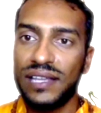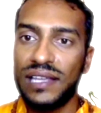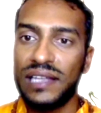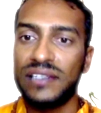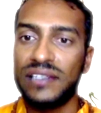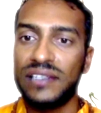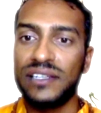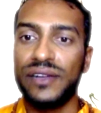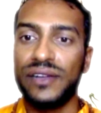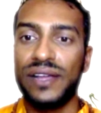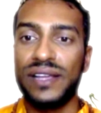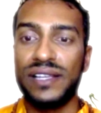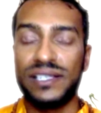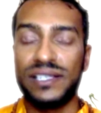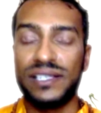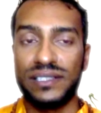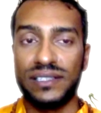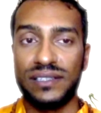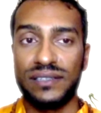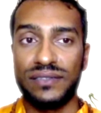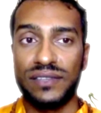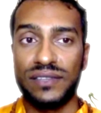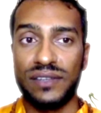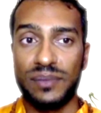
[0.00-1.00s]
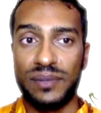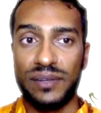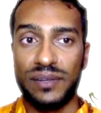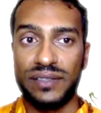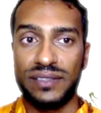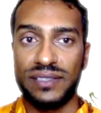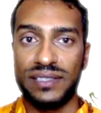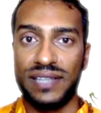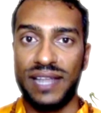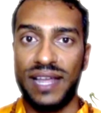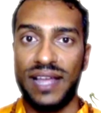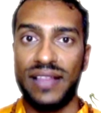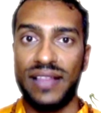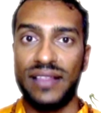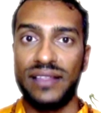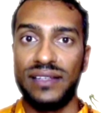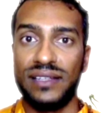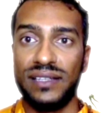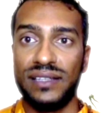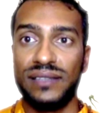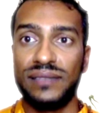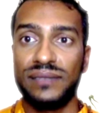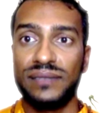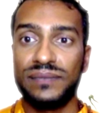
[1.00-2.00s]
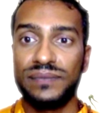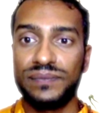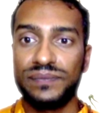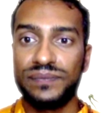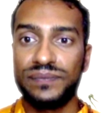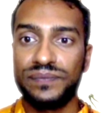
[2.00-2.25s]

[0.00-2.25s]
integration of their personality.